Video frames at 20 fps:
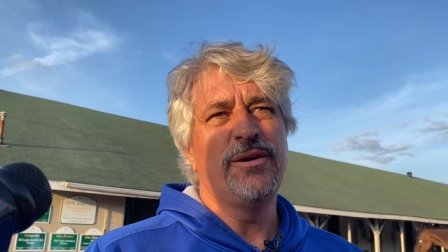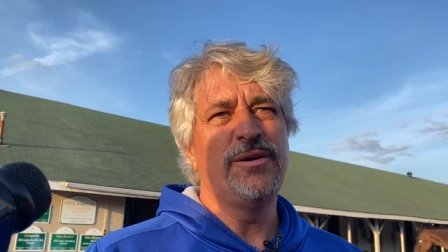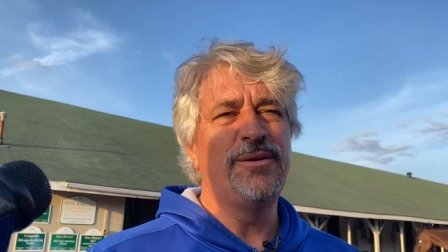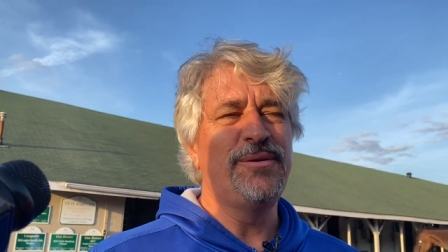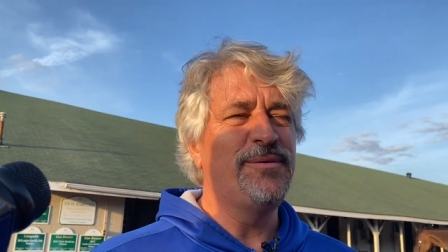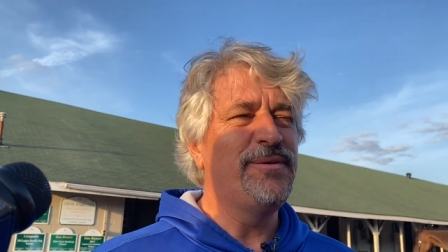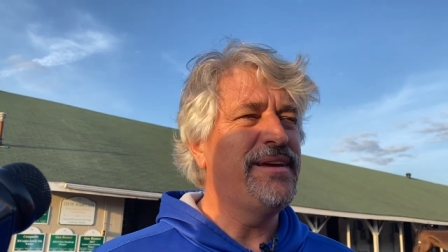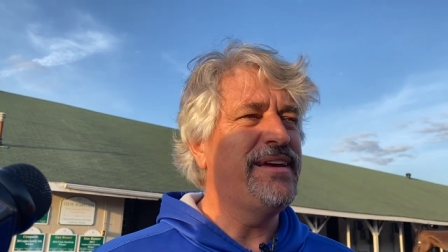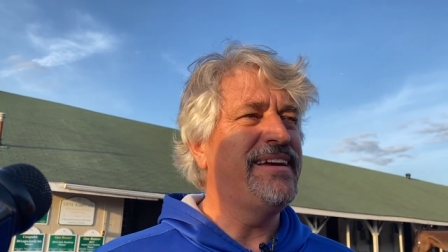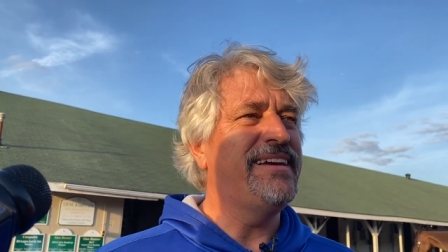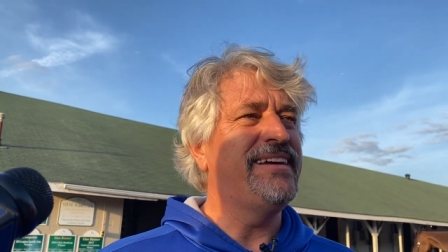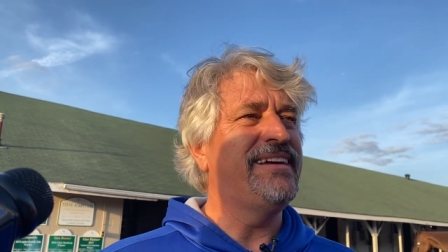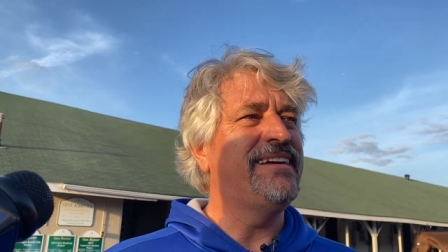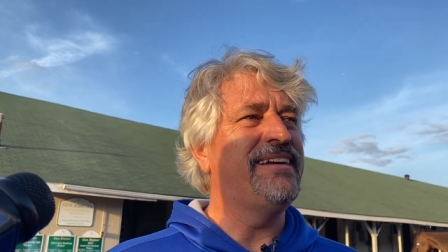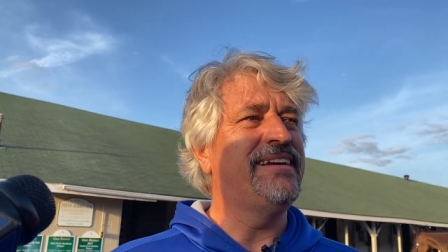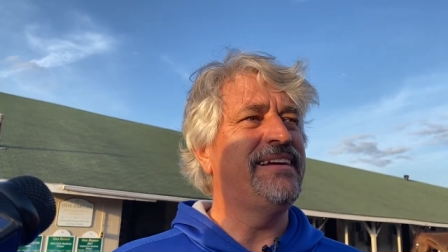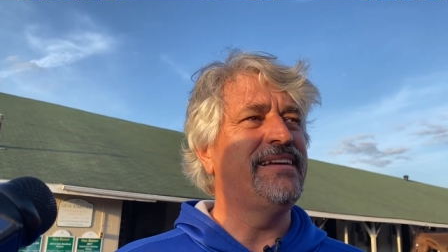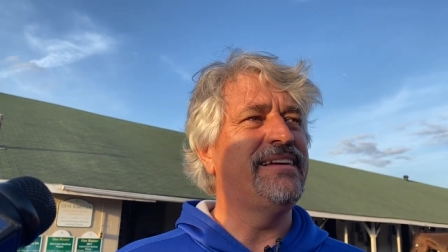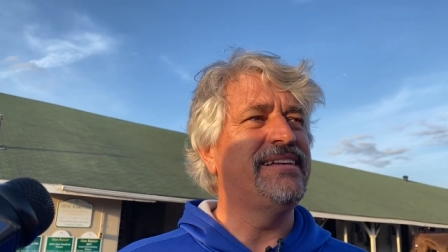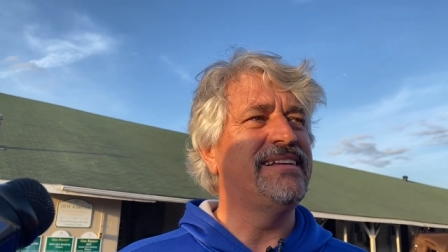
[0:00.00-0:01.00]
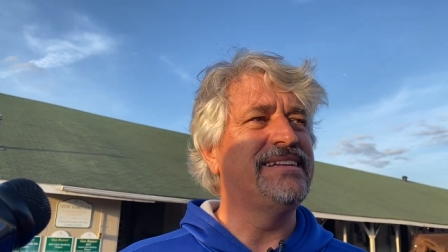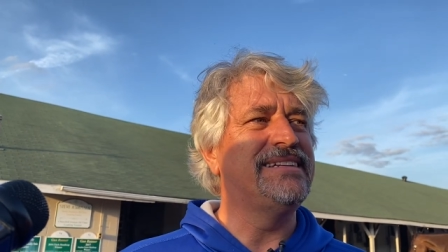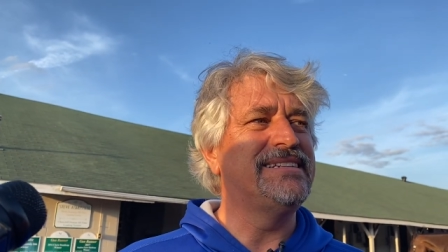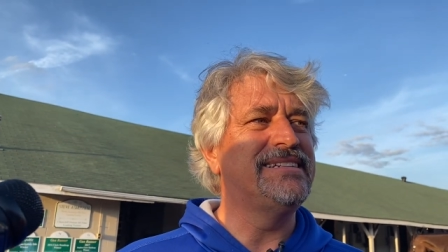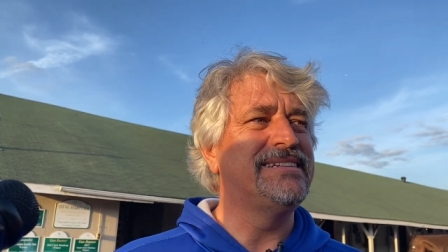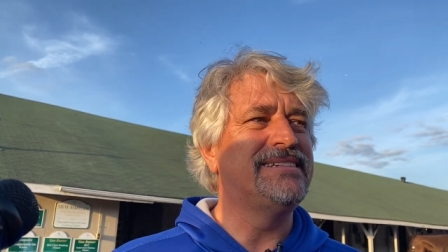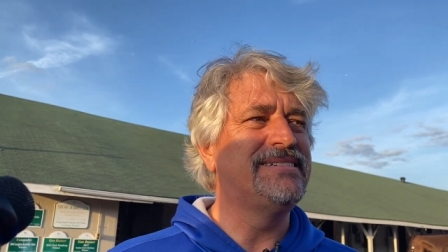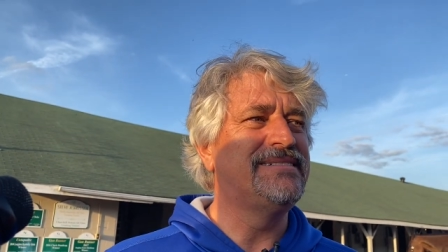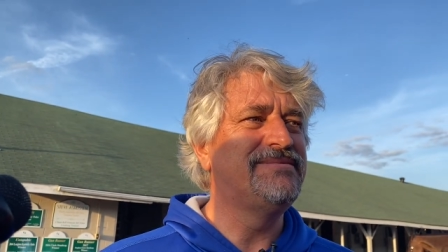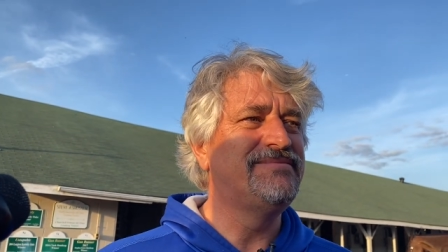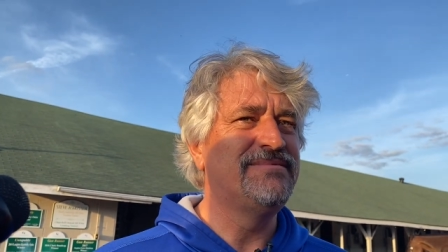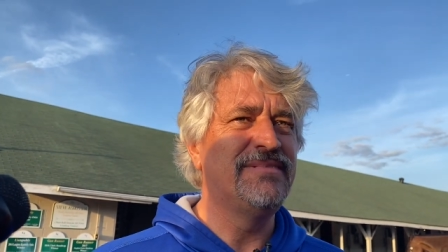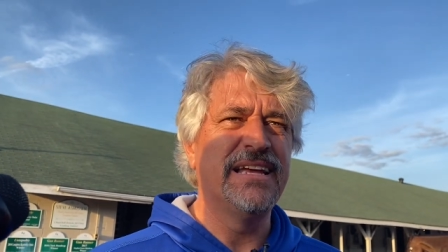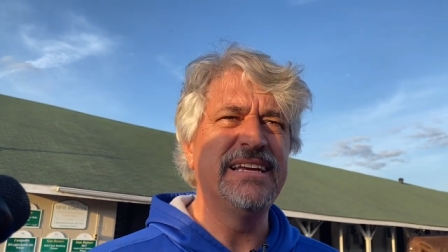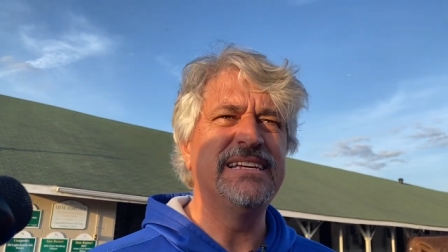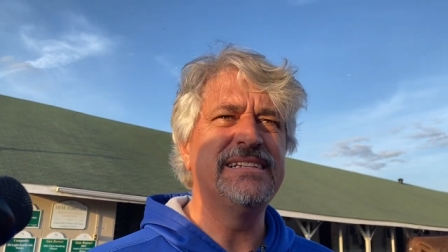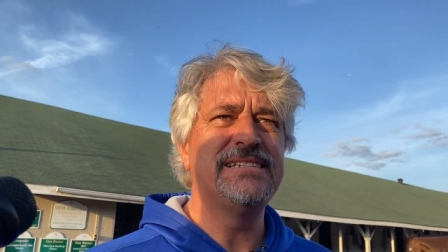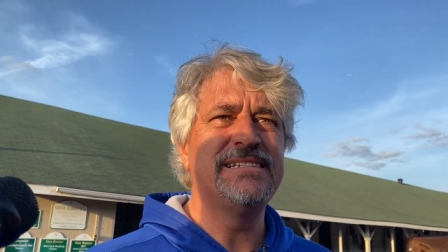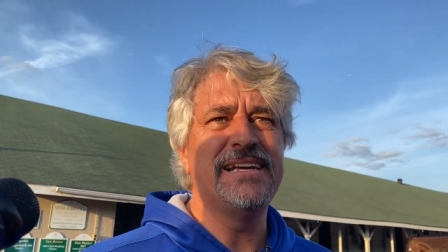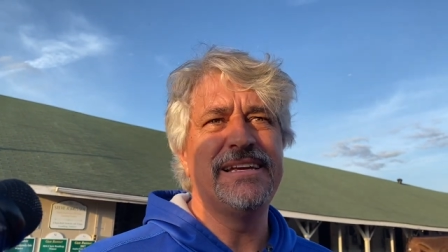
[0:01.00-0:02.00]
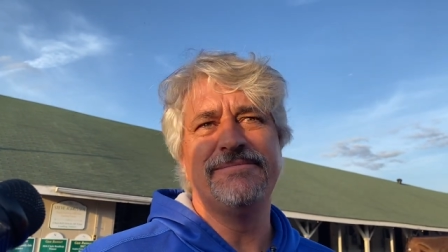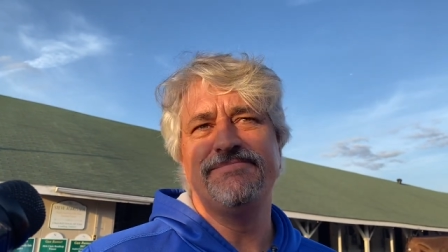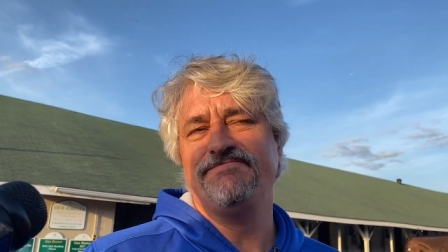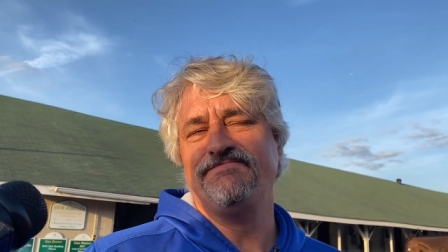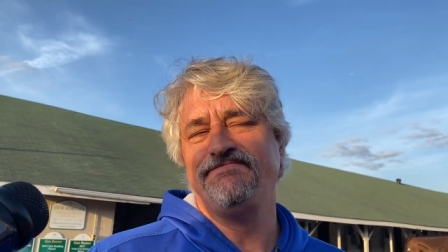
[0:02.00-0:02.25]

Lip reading: like you said,